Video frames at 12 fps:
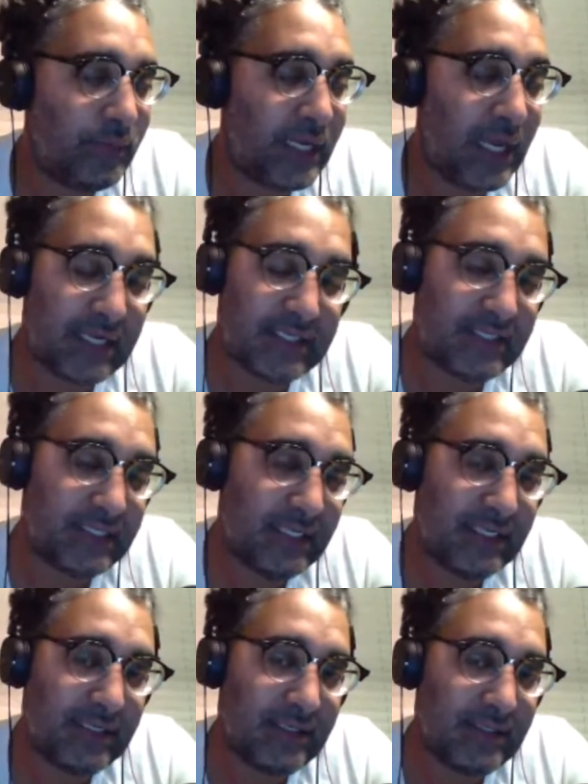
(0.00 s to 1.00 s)
We got to
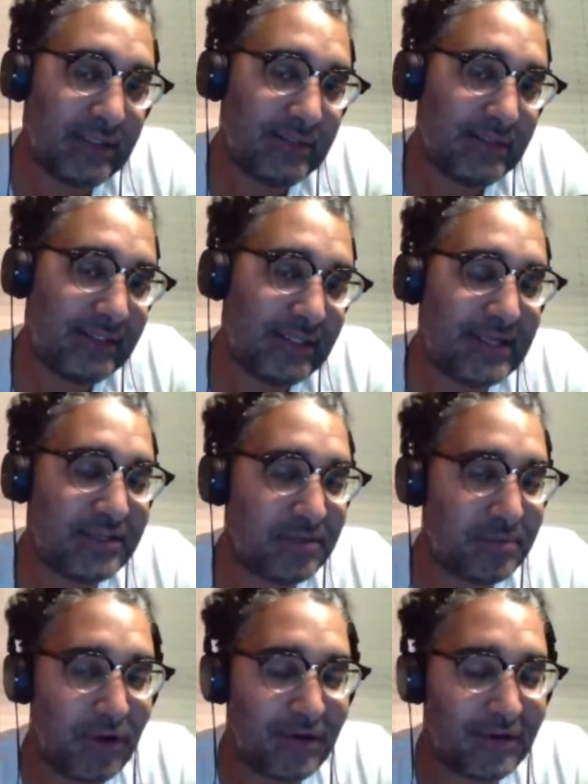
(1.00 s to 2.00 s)
see
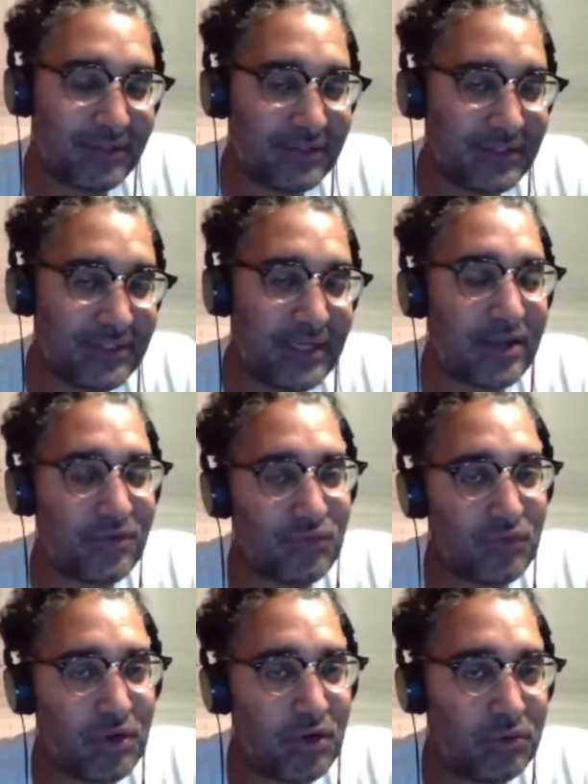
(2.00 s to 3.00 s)
Sage DeMark,
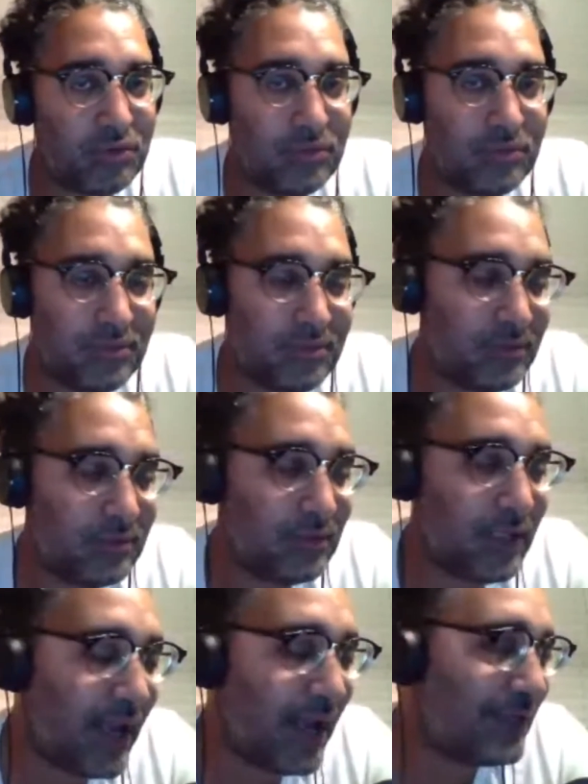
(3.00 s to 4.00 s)
second row
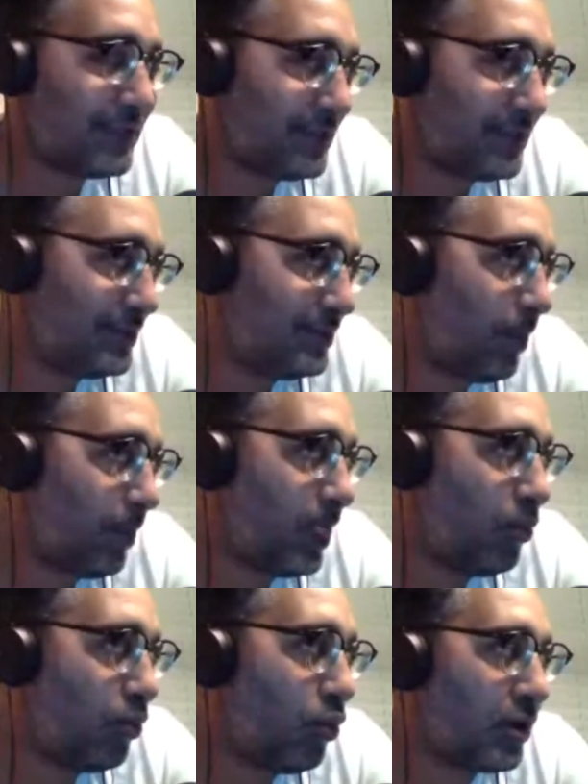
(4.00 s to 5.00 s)
at
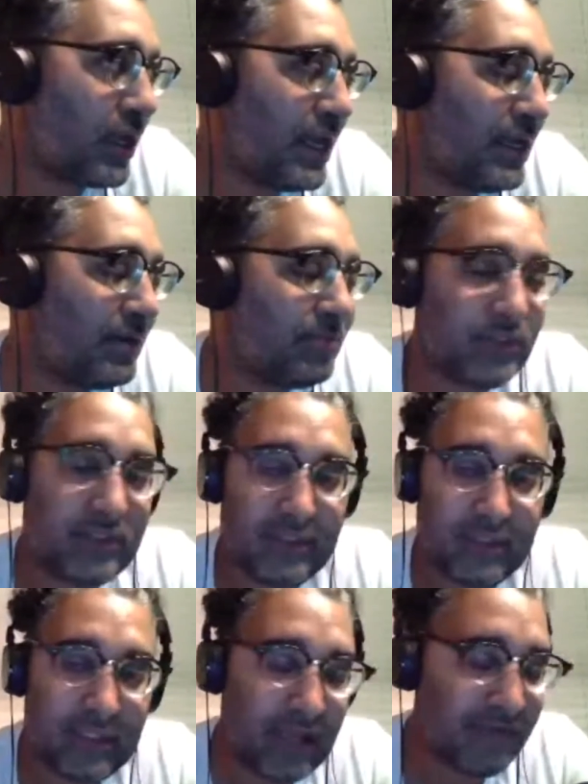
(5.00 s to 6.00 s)
War Games,
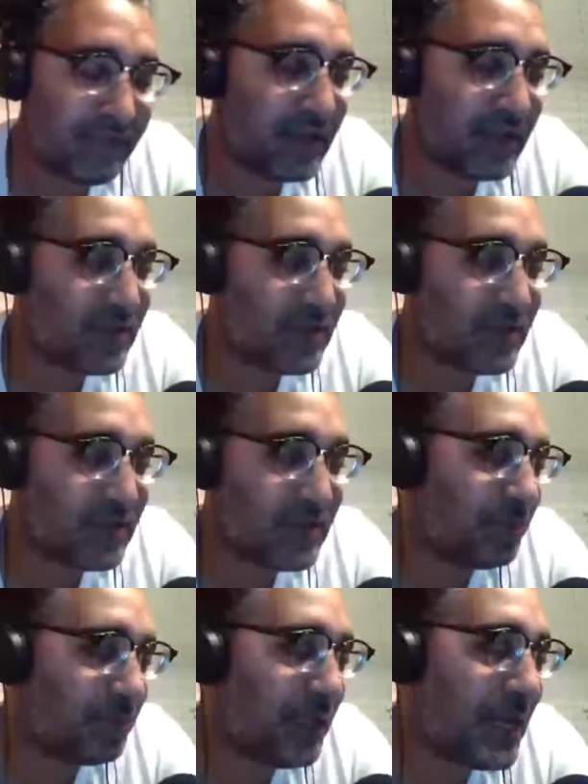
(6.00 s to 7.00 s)
the event that he's been
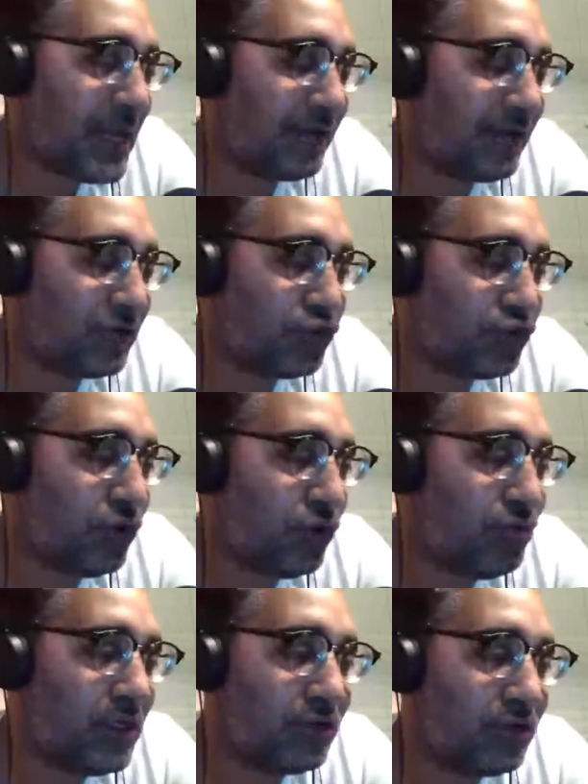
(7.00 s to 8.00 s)
planning for 2
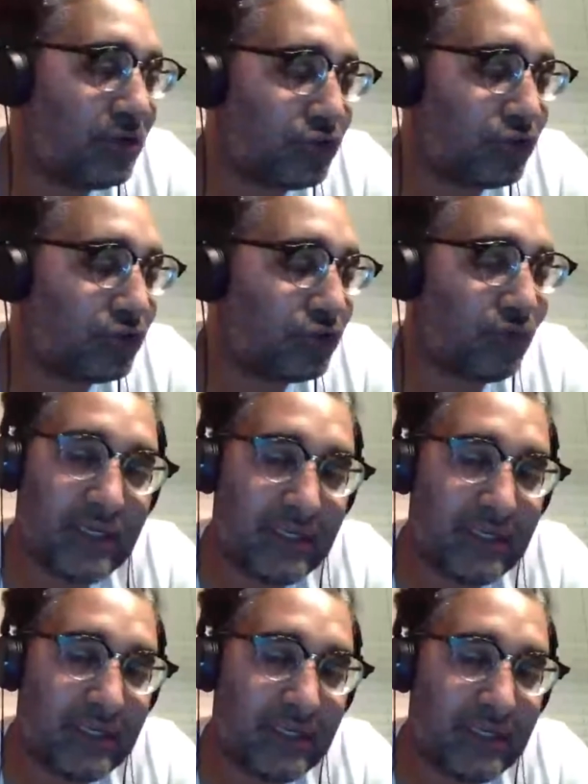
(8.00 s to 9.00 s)
years straight.